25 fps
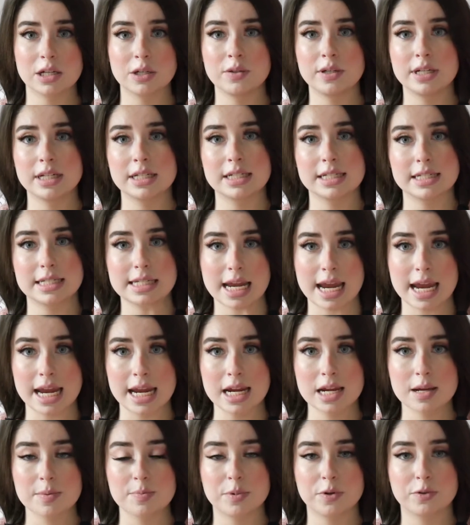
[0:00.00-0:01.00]
you need to
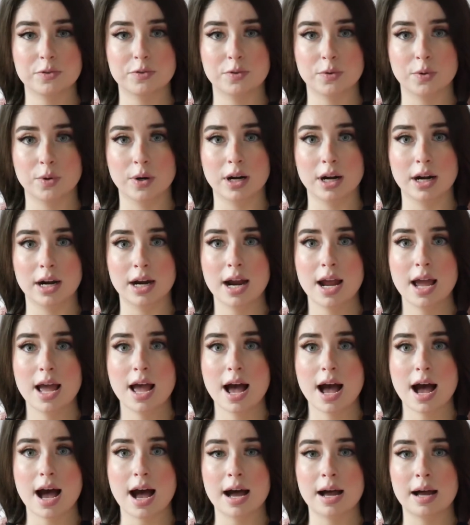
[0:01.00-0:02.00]
take before
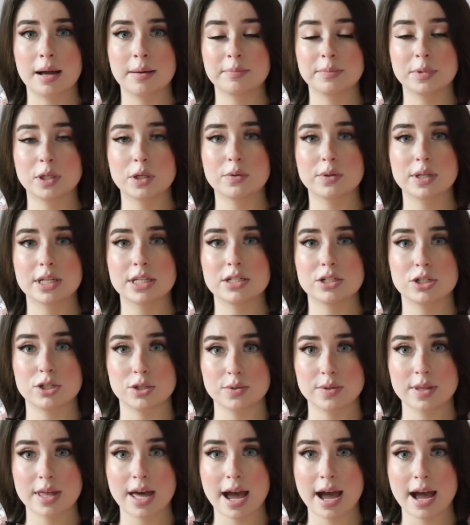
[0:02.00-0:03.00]
you can
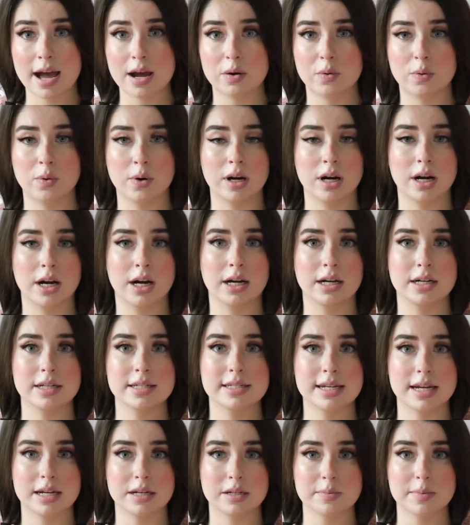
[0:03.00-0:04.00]
do that, or
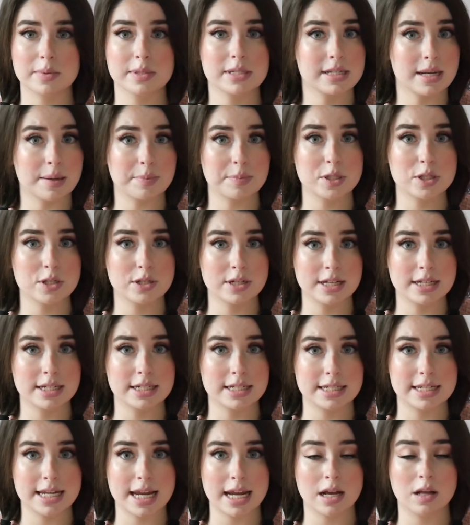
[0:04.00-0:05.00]
steps you
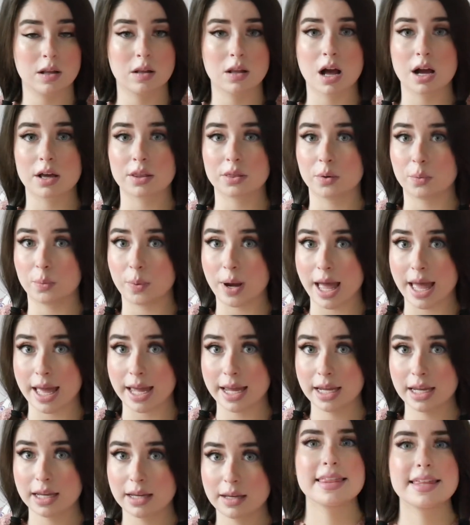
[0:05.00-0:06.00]
need to take along the
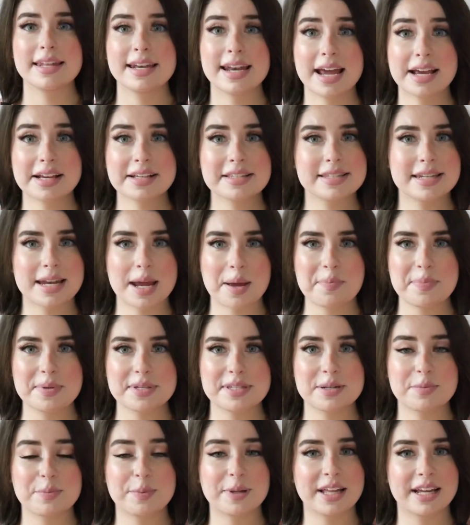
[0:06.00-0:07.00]
way. The next step
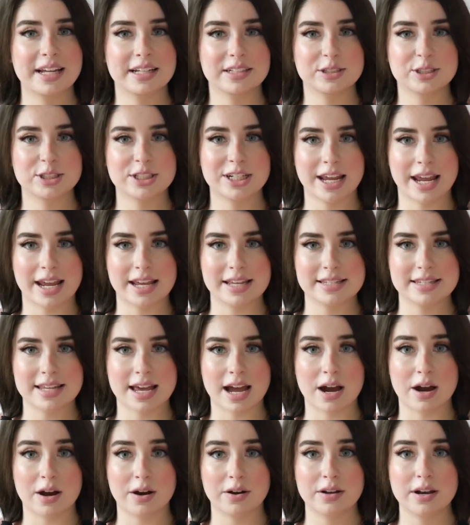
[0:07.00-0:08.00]
is to plan your days
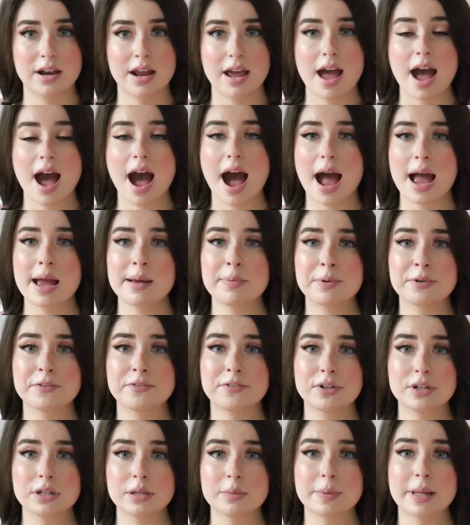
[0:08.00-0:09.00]
out. I
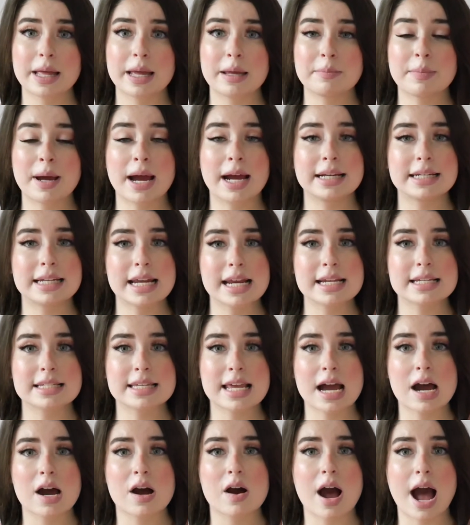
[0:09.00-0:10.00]
prefer to plan my
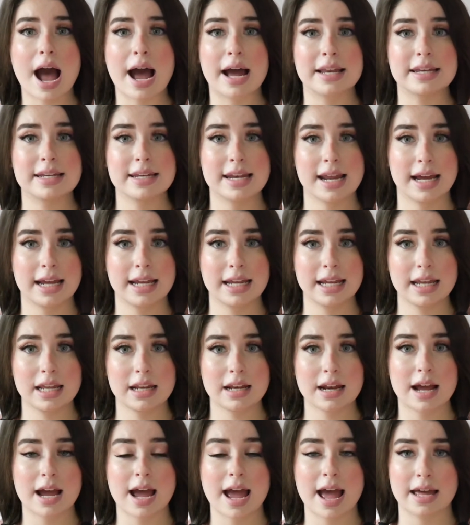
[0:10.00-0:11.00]
days out at
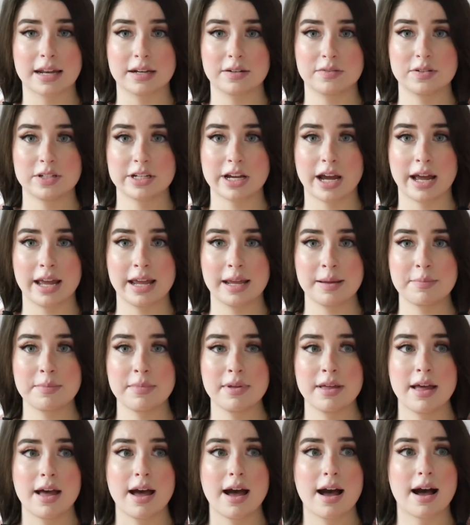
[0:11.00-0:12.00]
night ahead of time.
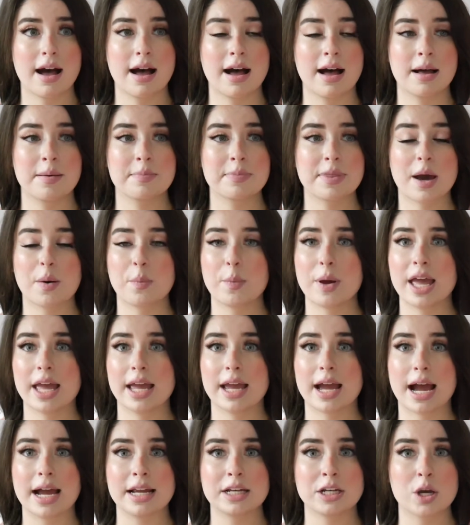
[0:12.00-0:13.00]
That
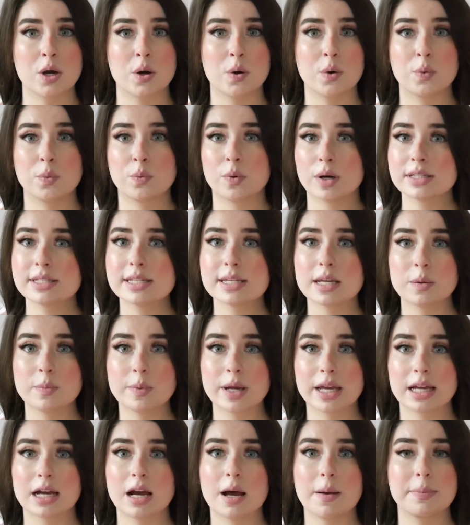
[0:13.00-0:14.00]
way I know once I
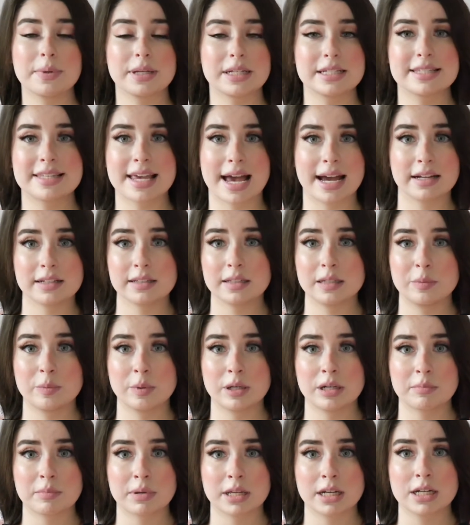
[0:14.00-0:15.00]
wake up exactly
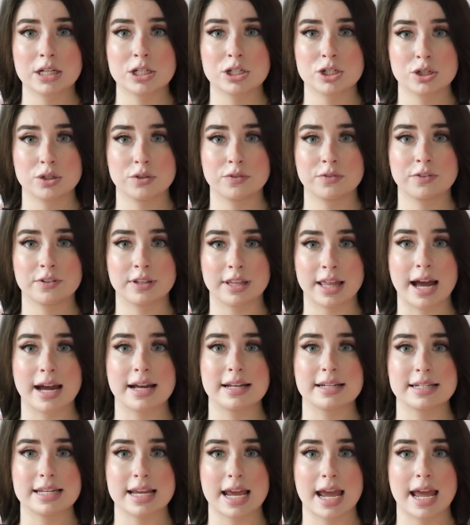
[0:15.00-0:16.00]
what I'm going to do for
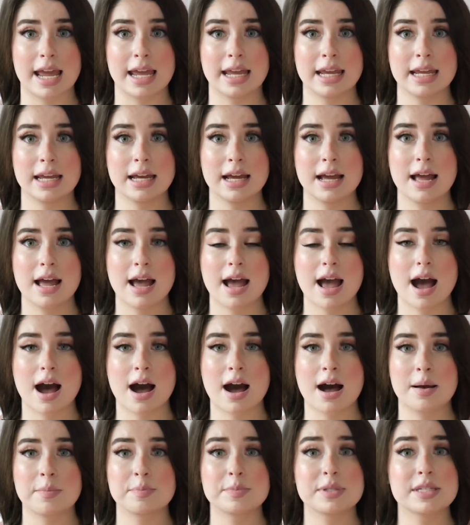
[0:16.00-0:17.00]
that day.
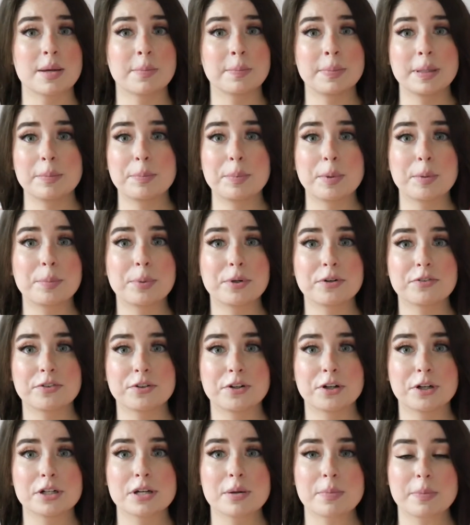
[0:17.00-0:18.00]
Some people
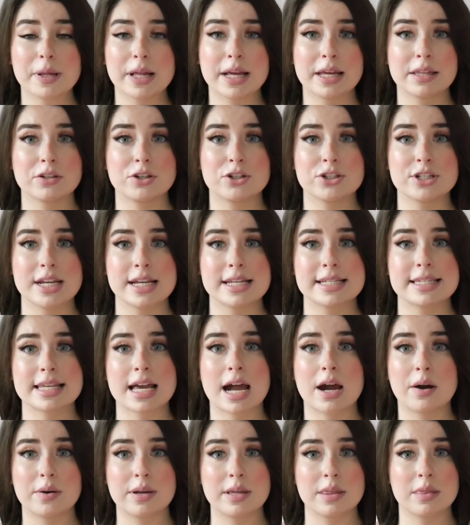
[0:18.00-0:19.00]
prefer to plan their days
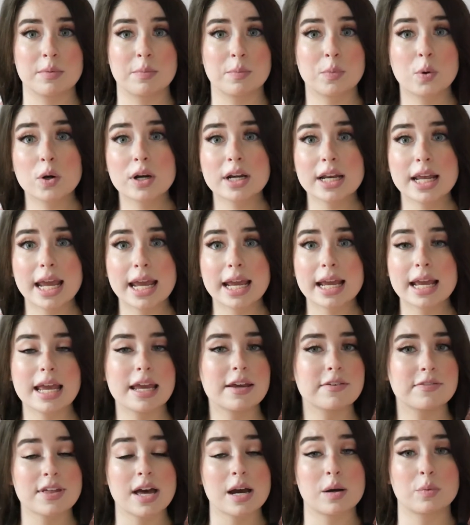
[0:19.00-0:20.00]
out in the morning.
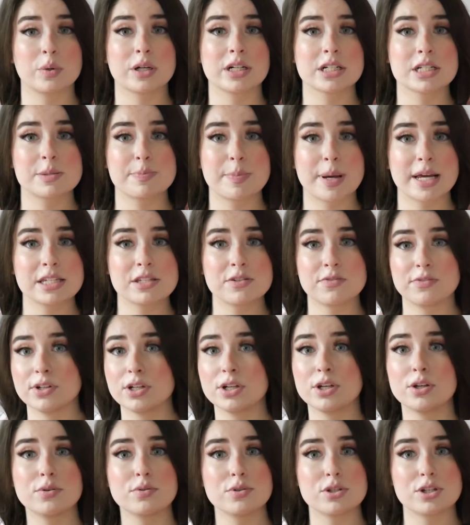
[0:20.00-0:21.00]
If that works best for
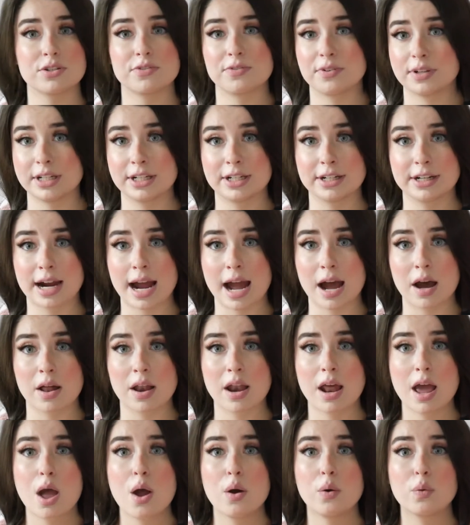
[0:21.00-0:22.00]
you, just figure
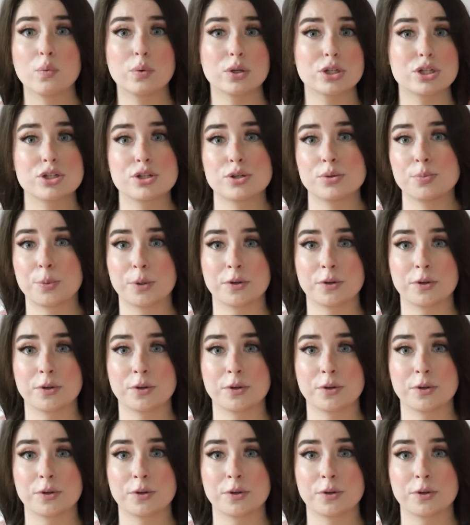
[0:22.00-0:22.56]
out which you